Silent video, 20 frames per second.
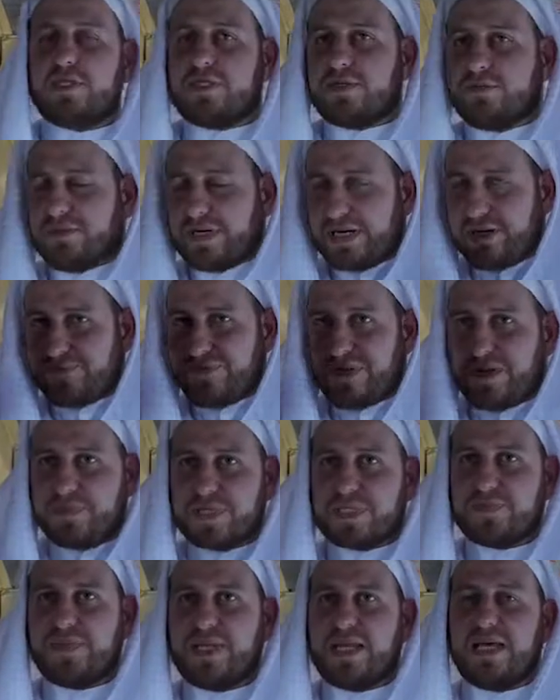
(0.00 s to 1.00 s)
is a very
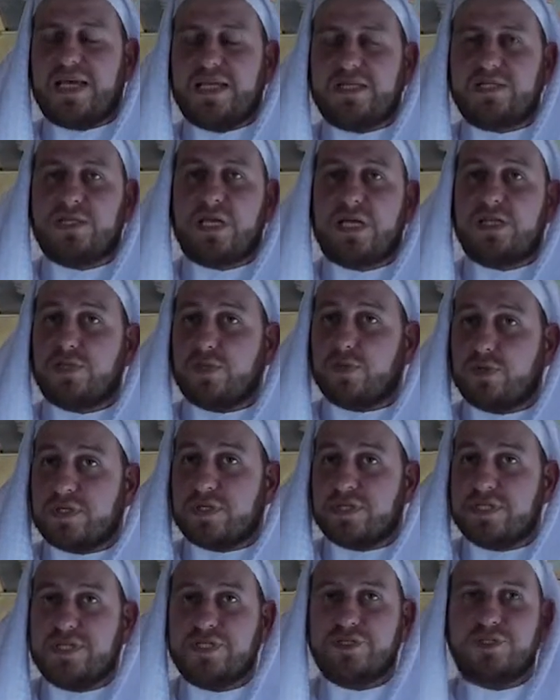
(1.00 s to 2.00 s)
famous place, as you will
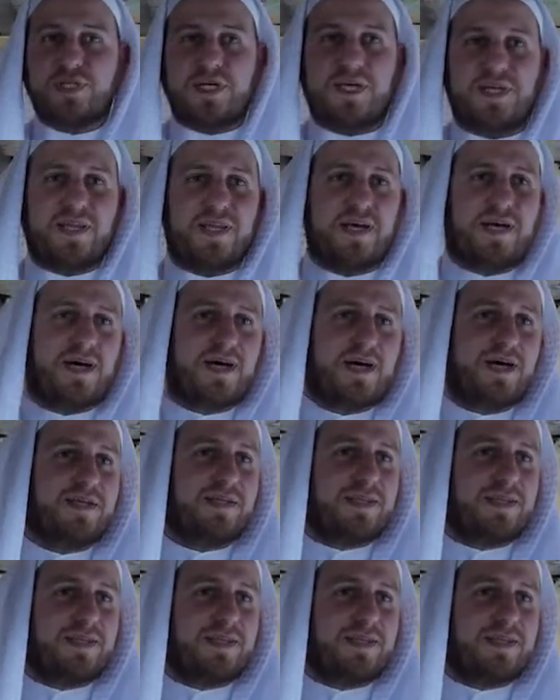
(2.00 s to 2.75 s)
see inshallah,